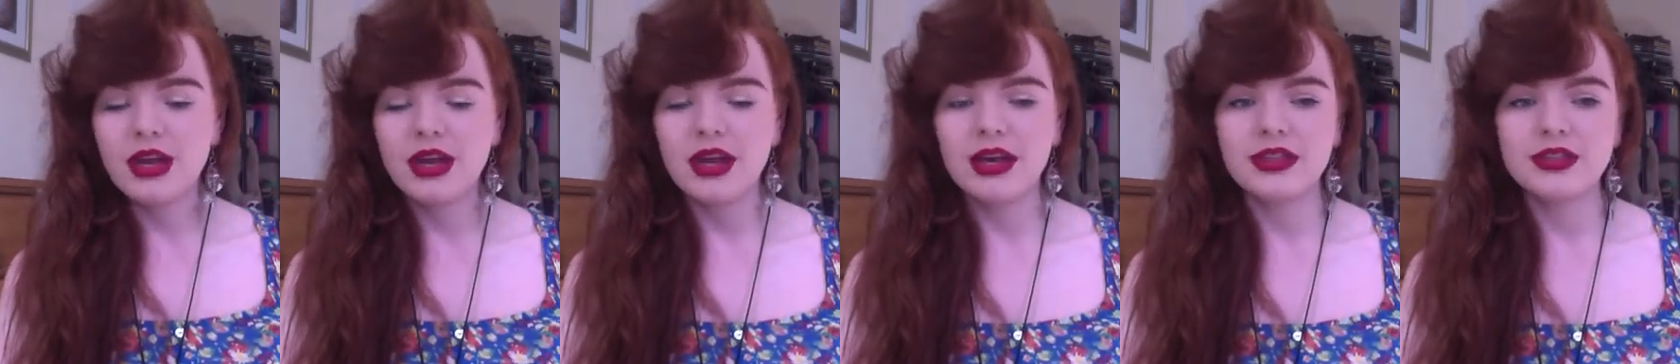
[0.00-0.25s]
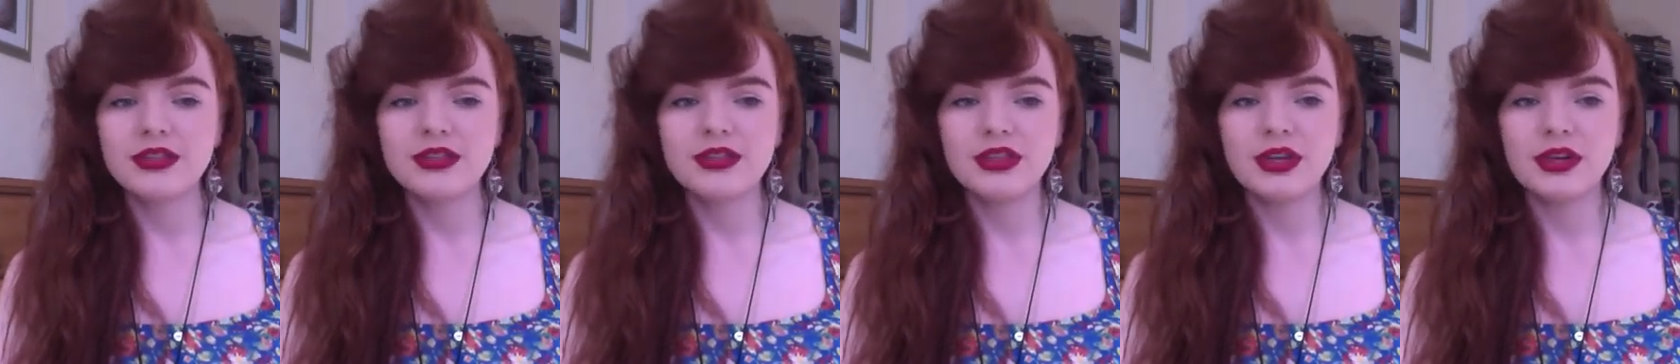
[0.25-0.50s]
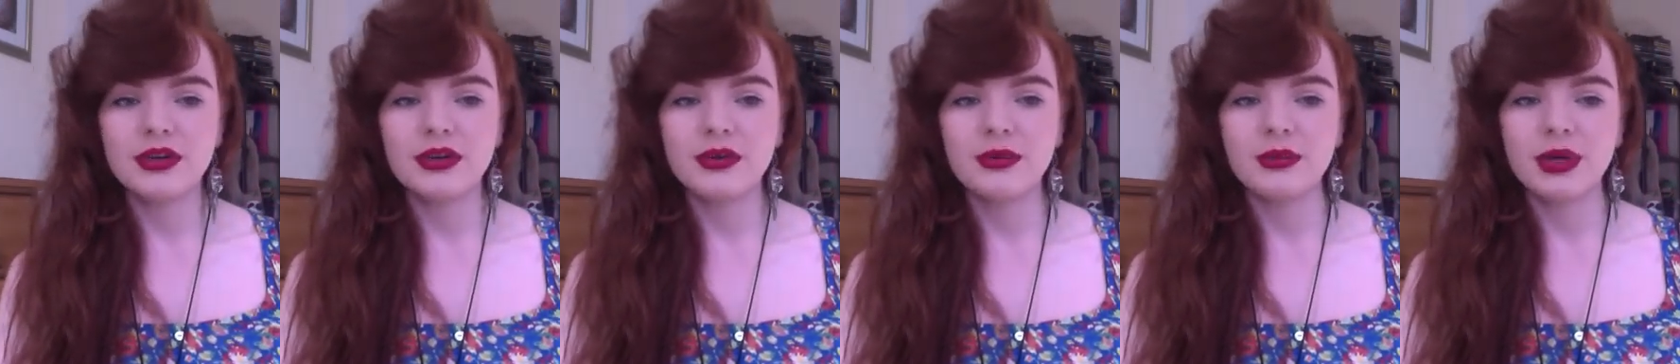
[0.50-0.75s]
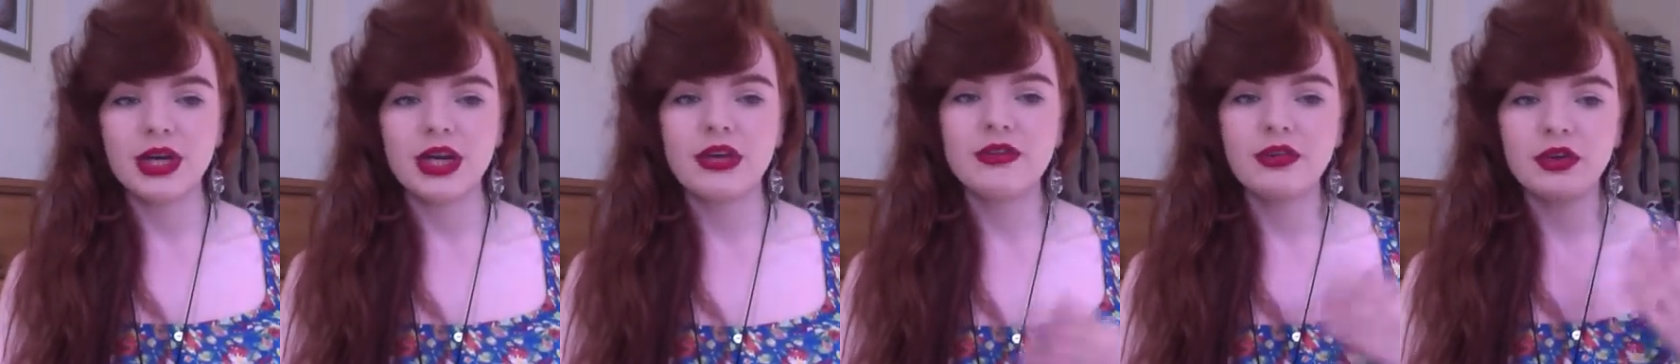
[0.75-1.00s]
and so
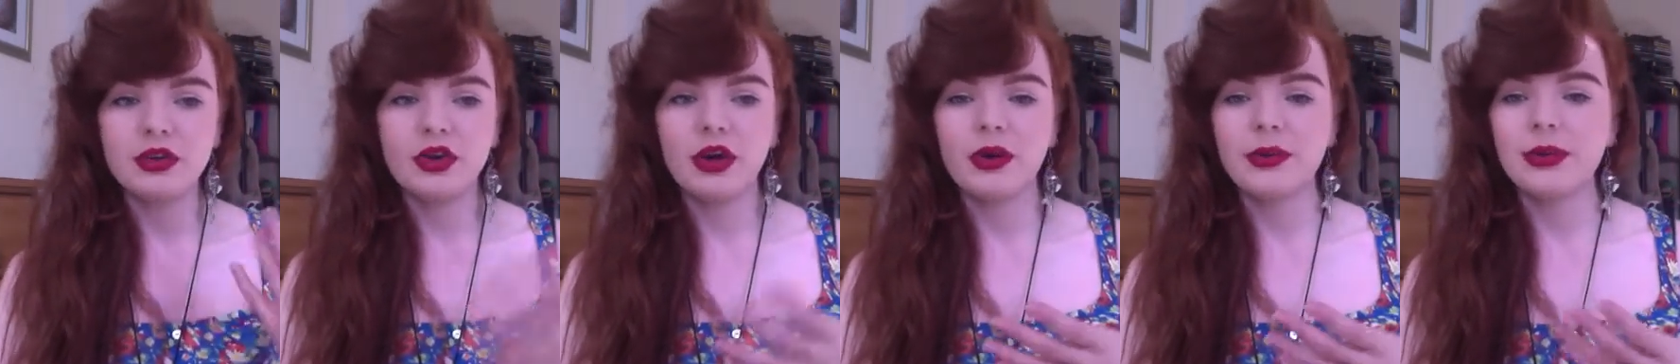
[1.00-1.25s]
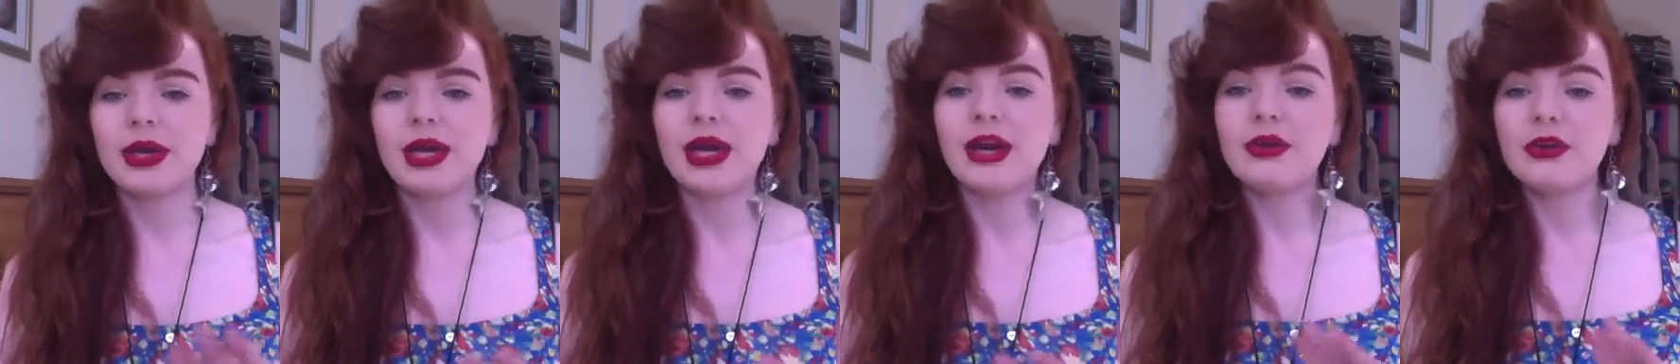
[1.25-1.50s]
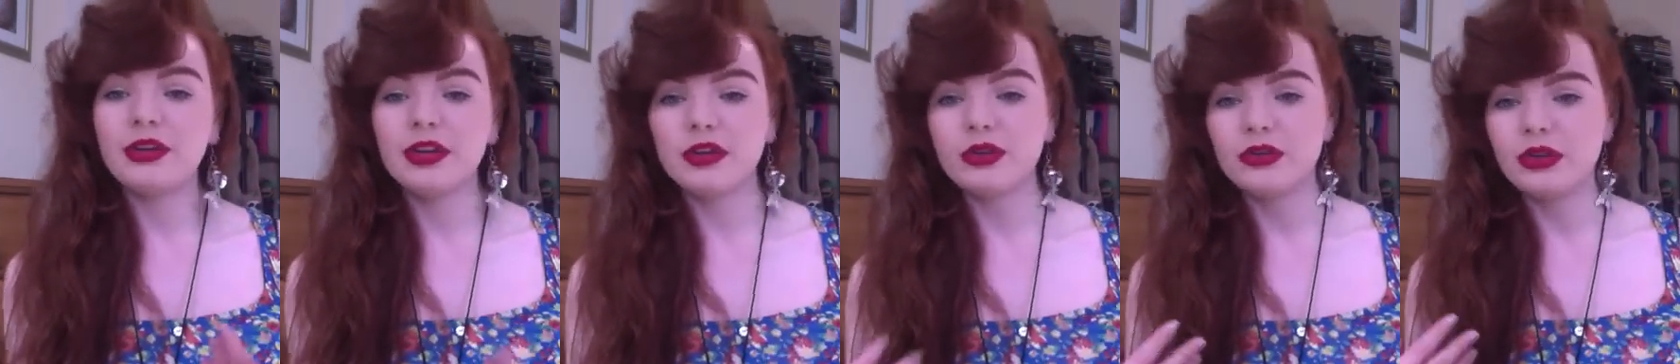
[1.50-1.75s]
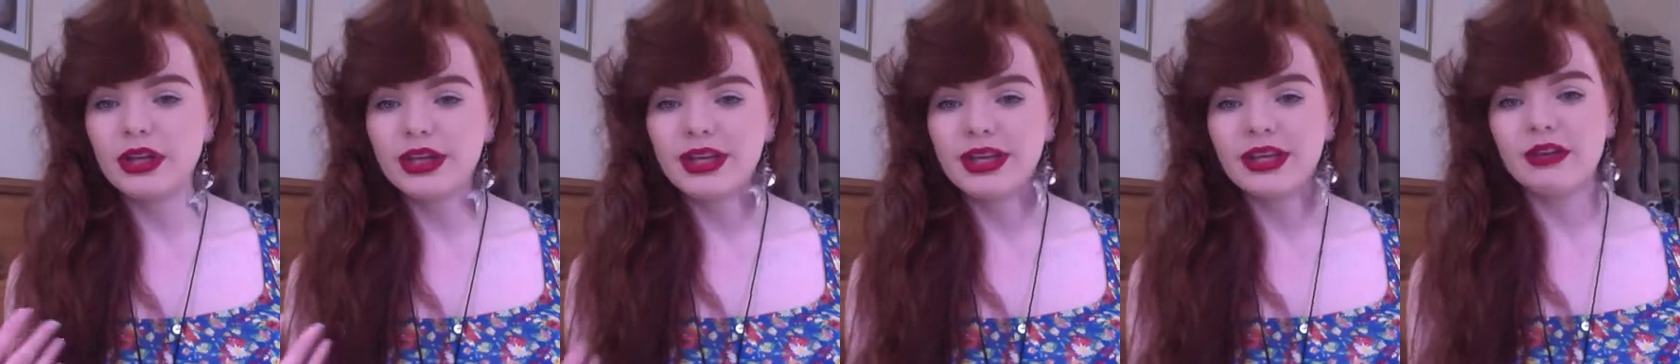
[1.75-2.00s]
whenever you're going out and you're
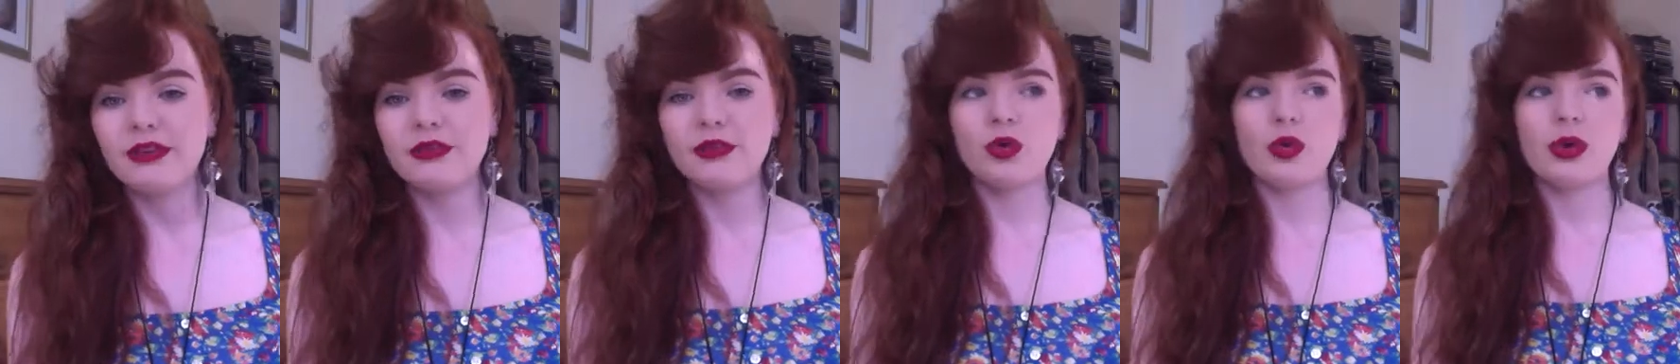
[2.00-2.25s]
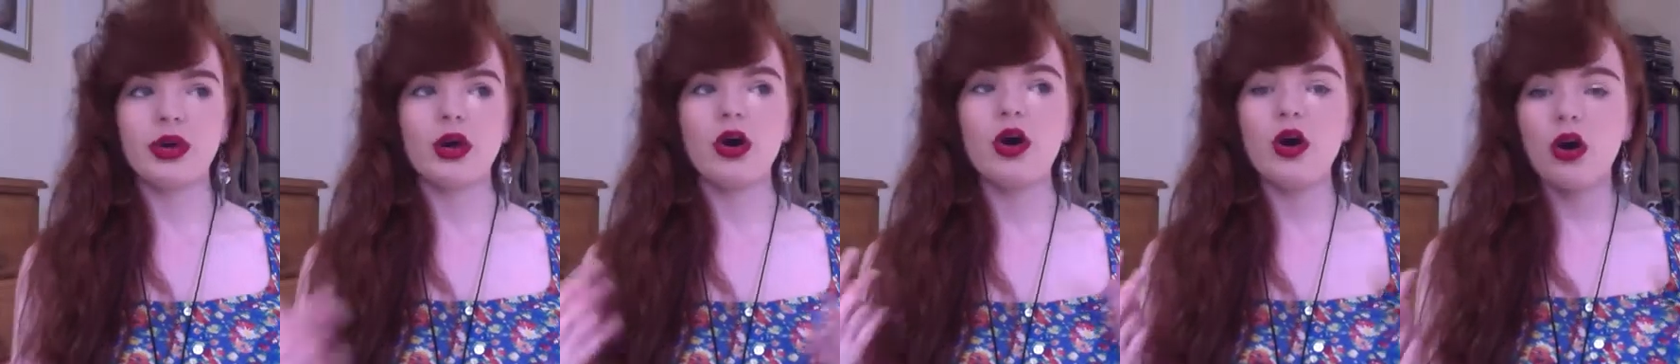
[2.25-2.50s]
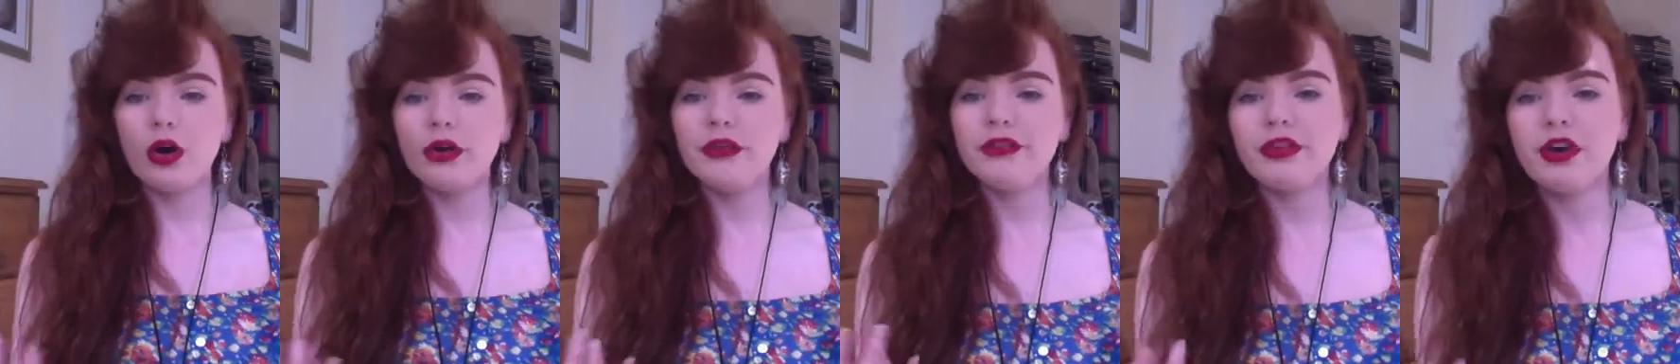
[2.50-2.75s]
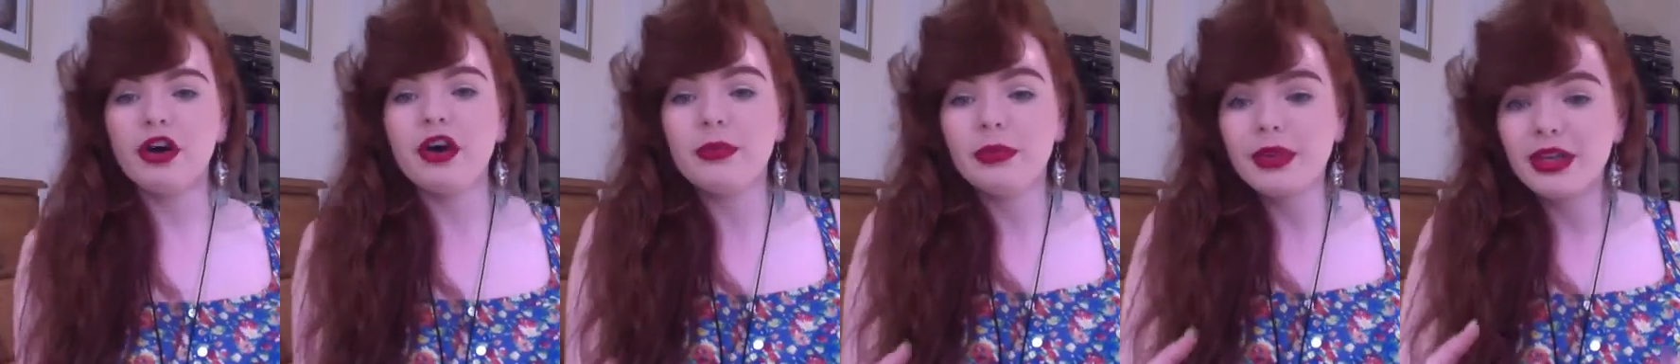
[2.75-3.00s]
like in a quite hot
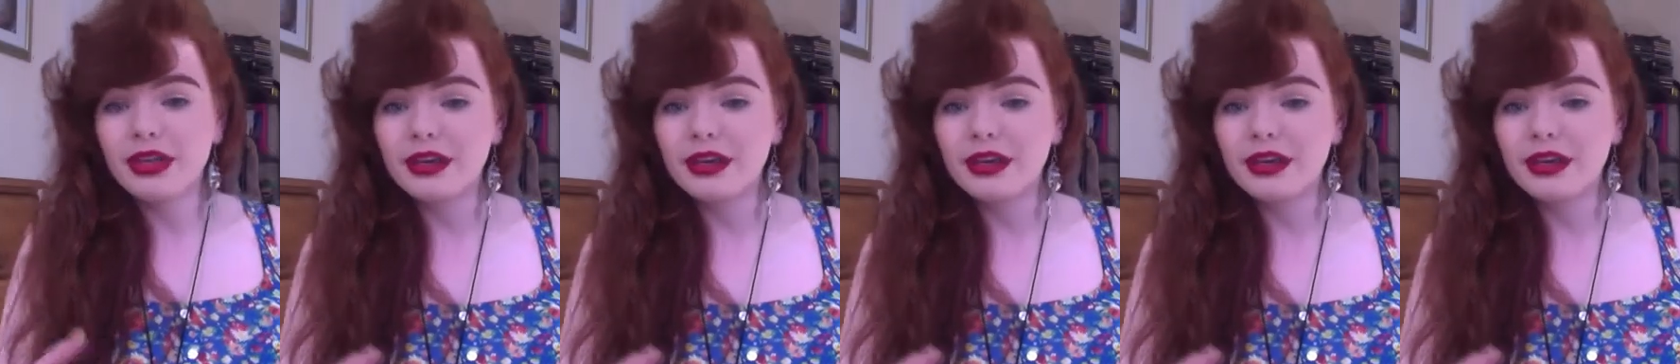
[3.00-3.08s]
environment,